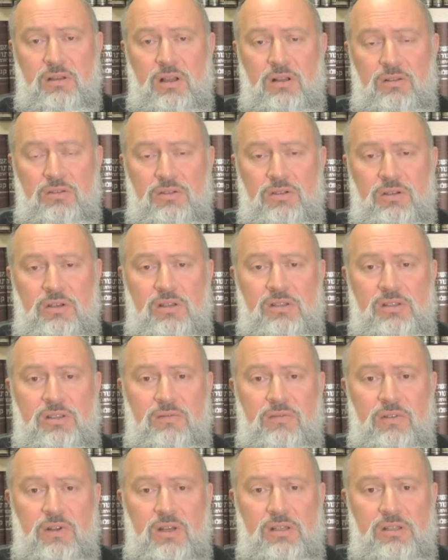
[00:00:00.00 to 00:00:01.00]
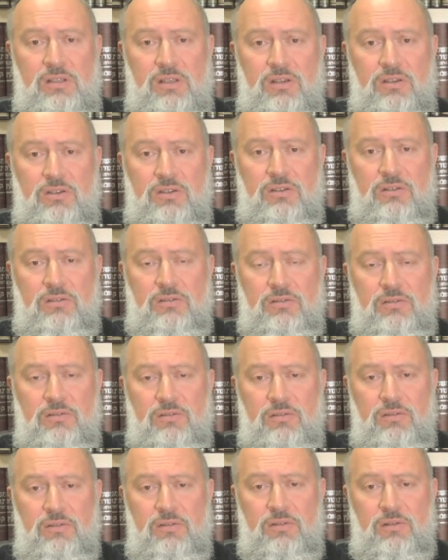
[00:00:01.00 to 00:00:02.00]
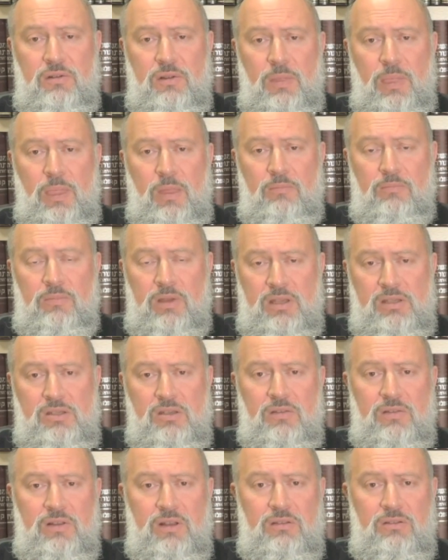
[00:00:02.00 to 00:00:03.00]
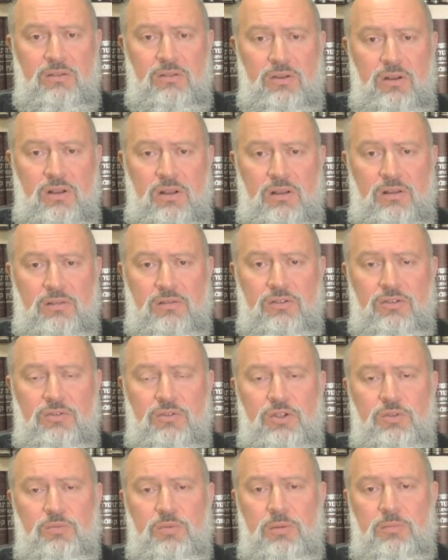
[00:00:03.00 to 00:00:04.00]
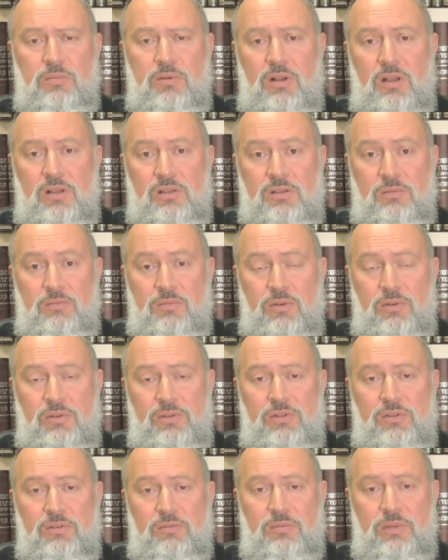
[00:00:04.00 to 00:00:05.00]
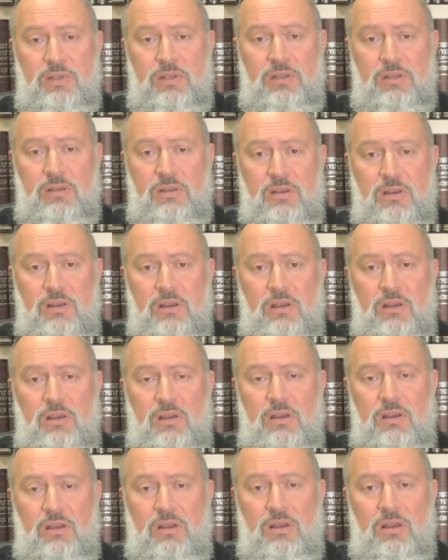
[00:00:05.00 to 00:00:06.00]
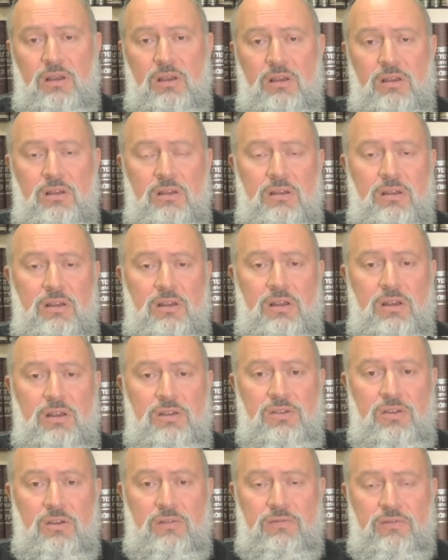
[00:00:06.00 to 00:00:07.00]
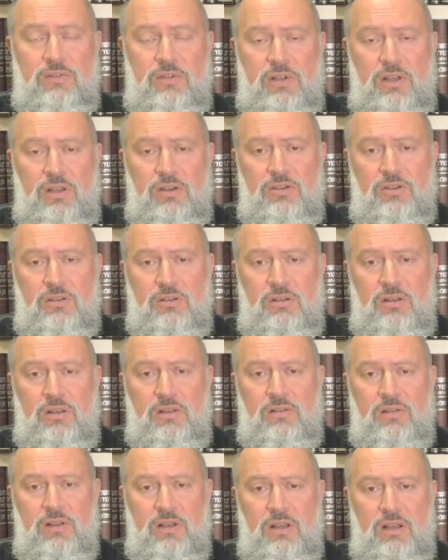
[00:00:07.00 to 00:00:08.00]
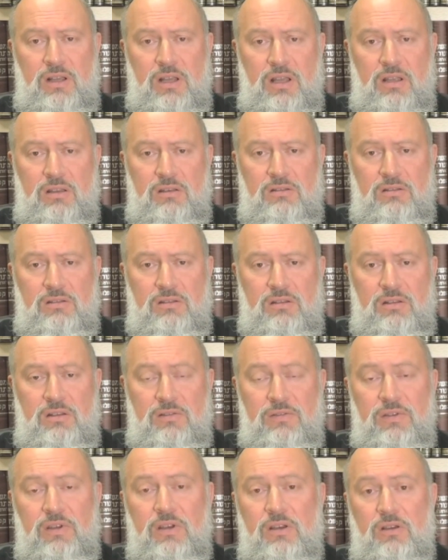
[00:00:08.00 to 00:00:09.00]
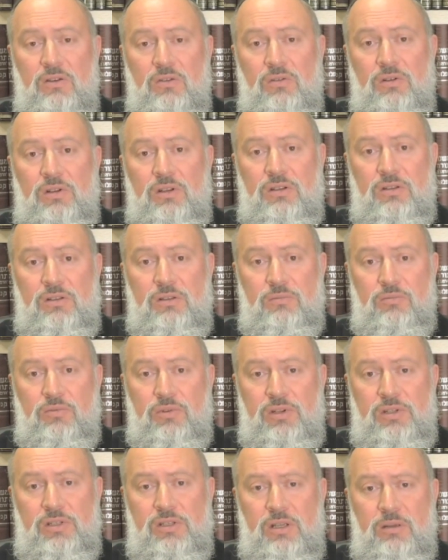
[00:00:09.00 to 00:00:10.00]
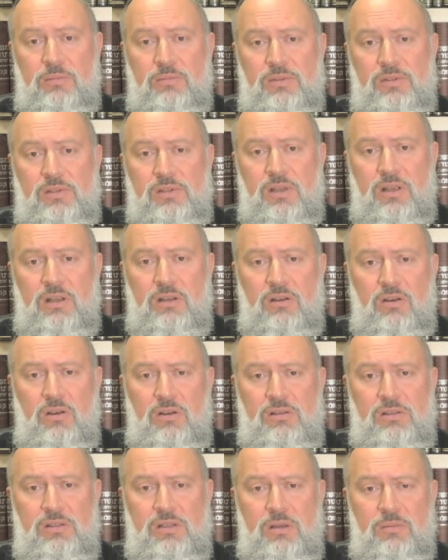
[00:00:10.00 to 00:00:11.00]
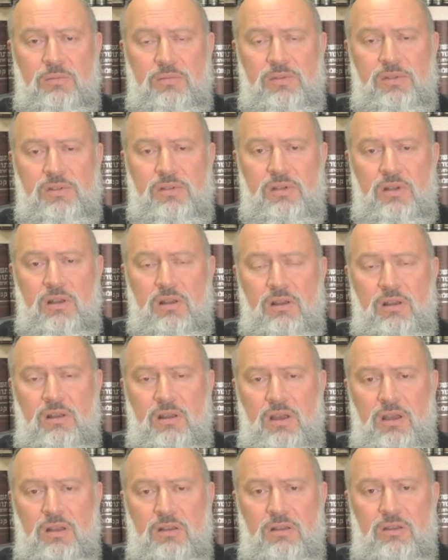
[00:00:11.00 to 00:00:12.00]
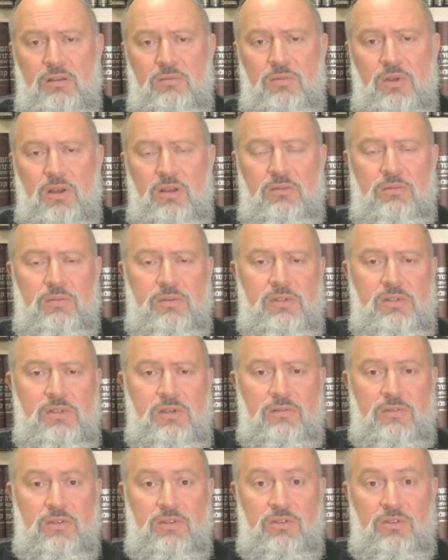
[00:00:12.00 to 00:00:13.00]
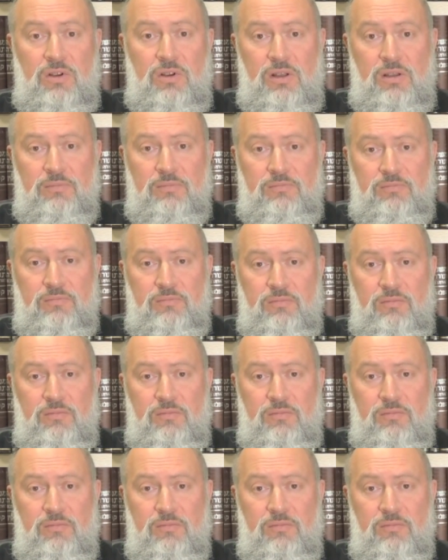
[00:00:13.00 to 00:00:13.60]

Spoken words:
culture and civilization, based on that Torah, the Jewish people are supposed to be a sovereign nation in their land, living according to the precepts and concepts and commandments of the Torah.